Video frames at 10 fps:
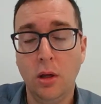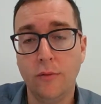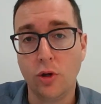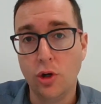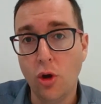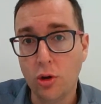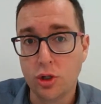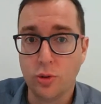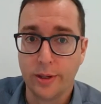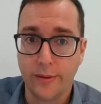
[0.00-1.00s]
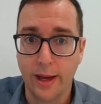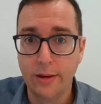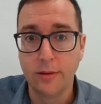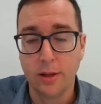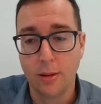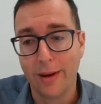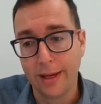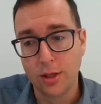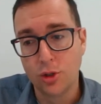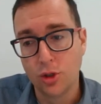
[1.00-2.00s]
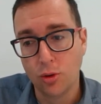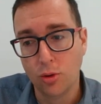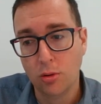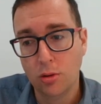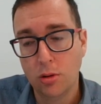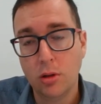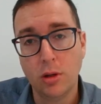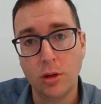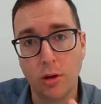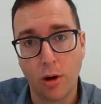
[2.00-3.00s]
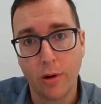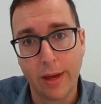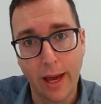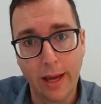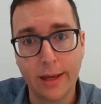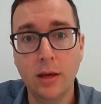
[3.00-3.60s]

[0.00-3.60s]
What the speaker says: if you're not doing that, and you're making sure you're okay,